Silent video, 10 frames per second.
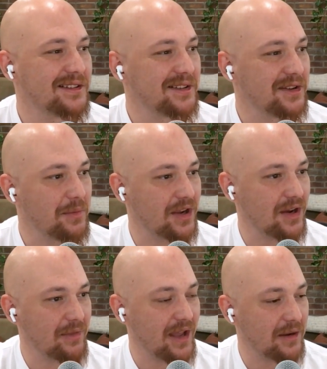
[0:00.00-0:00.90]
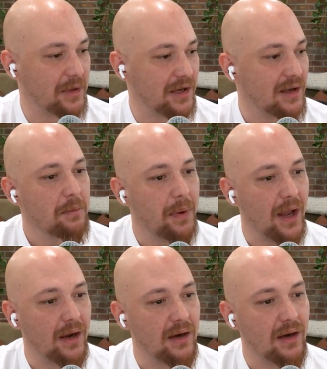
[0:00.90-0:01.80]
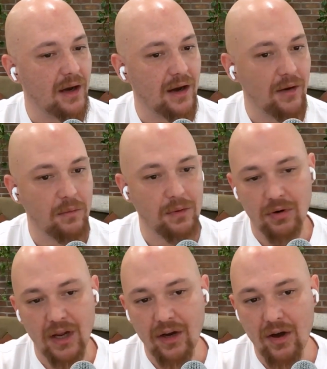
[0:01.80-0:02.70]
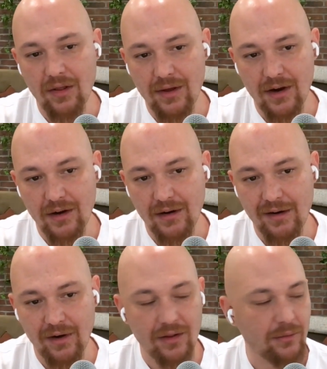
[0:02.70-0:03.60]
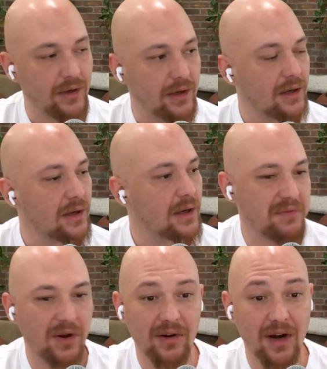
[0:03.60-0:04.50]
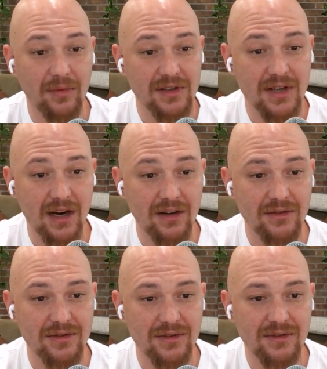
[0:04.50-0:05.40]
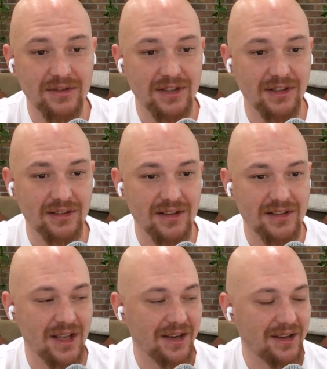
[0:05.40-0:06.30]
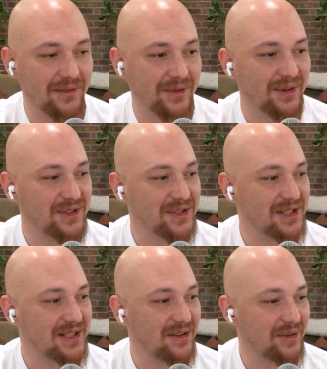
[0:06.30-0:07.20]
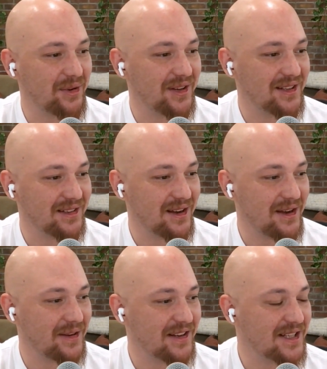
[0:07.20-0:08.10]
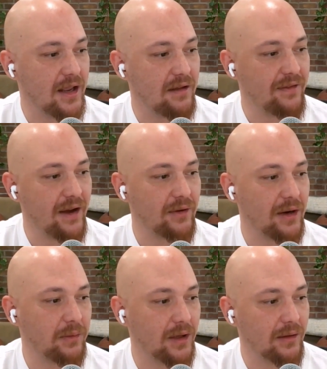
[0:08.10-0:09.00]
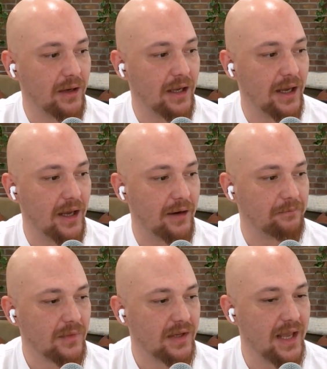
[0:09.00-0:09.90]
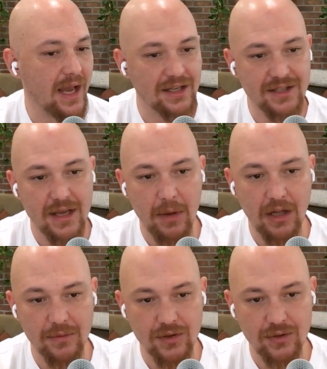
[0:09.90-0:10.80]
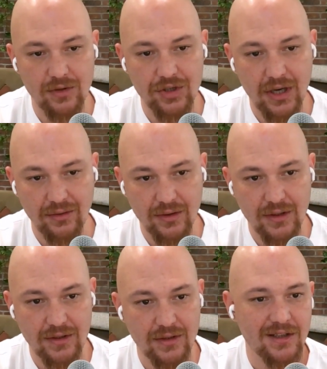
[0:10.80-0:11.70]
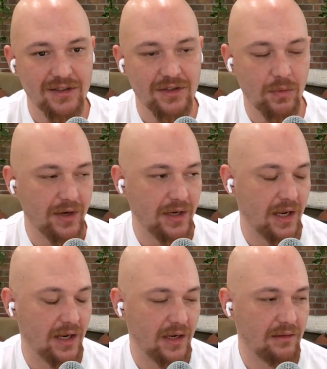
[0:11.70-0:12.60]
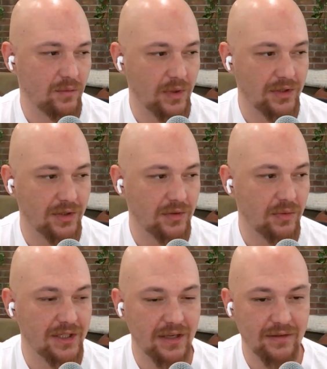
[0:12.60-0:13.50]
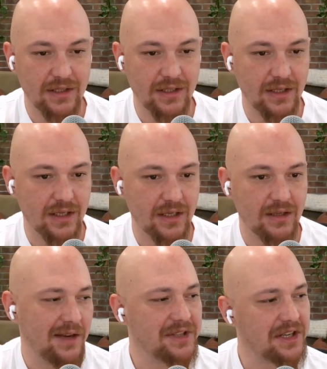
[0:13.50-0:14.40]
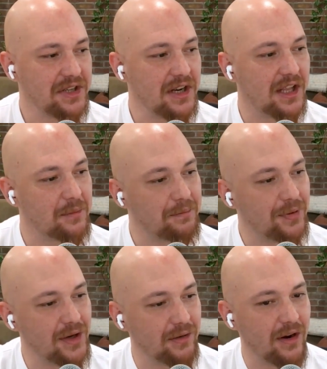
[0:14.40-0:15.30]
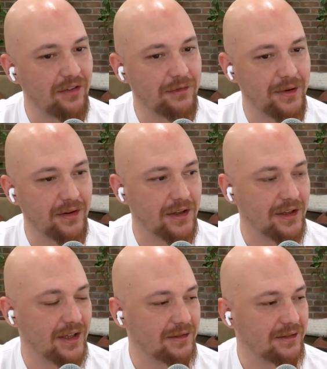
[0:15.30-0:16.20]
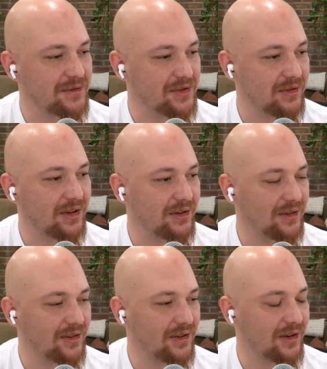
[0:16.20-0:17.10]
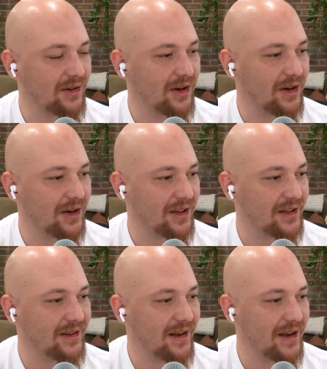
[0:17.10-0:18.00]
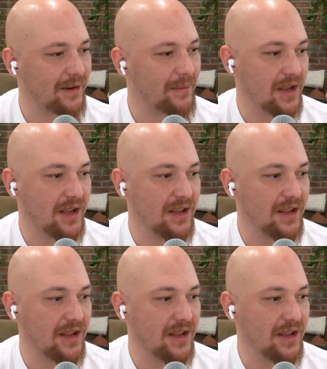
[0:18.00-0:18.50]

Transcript: you become the enemy. But we were on there every other week. Paul Graham reads Hacker News still to this day, kind of religiously, although he doesn't comment. He found Replit and he asked Sam Altman to reach out to us. So one day, winter 2017, it was actually a pretty rough period. It was a little hard at the time.